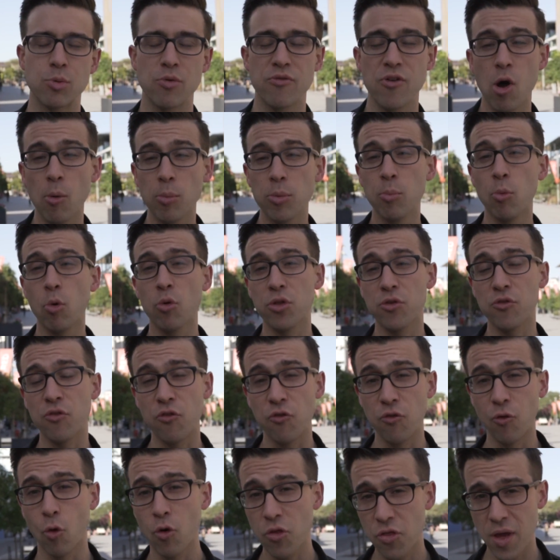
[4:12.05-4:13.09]
We've helped more than
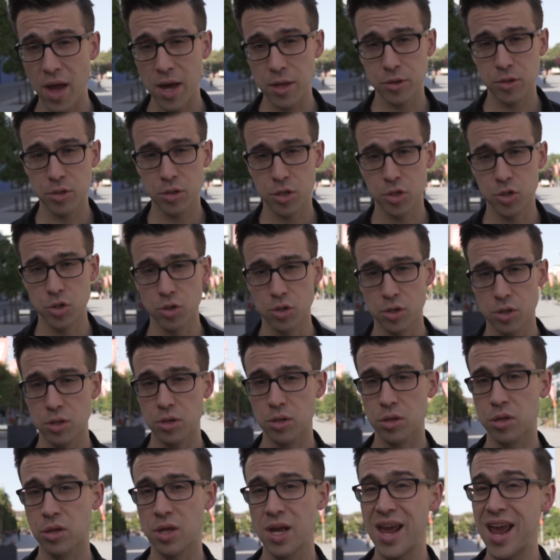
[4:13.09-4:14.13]
4,000
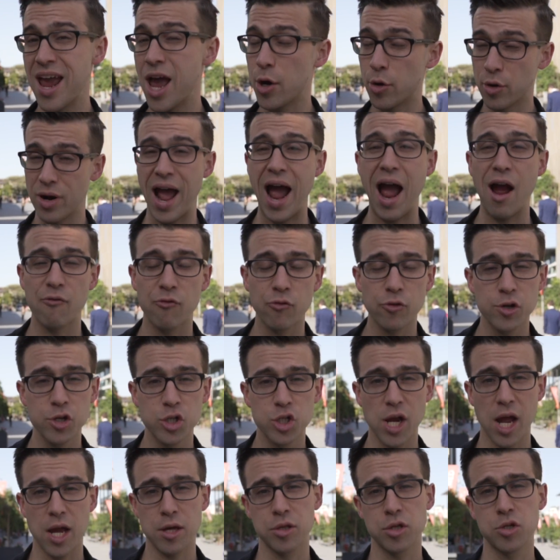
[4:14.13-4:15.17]
students, and on
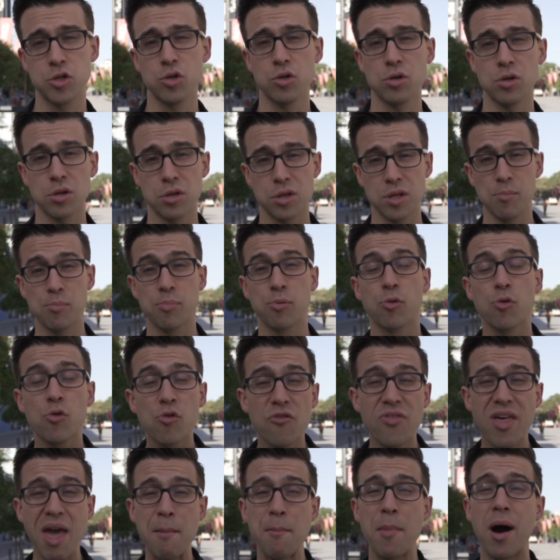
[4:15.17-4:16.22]
average, our students
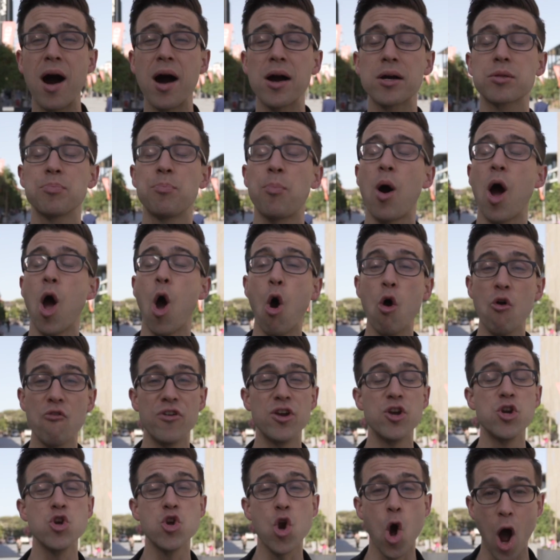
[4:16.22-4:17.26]
improve their marks by over
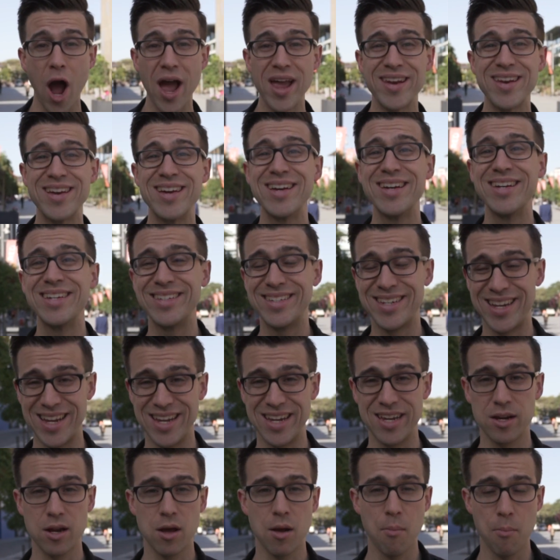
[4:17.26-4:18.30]
19%,
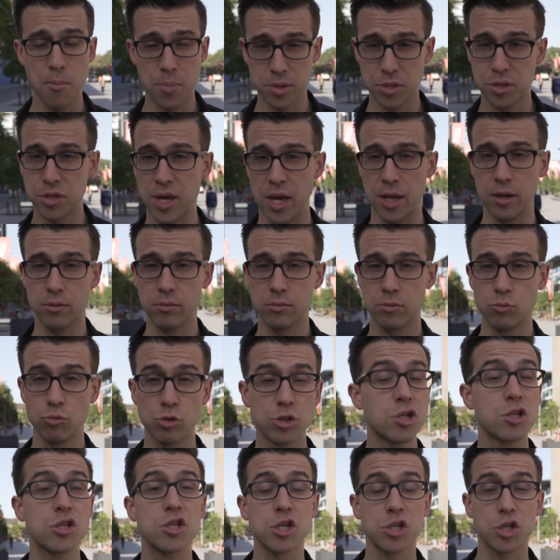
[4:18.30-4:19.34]

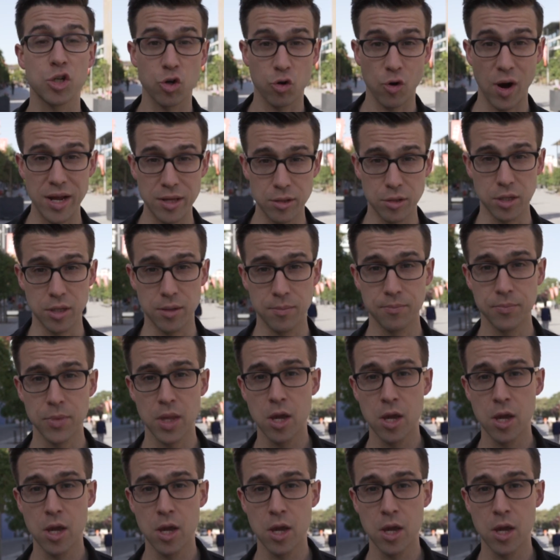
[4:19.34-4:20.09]
which is just crazy.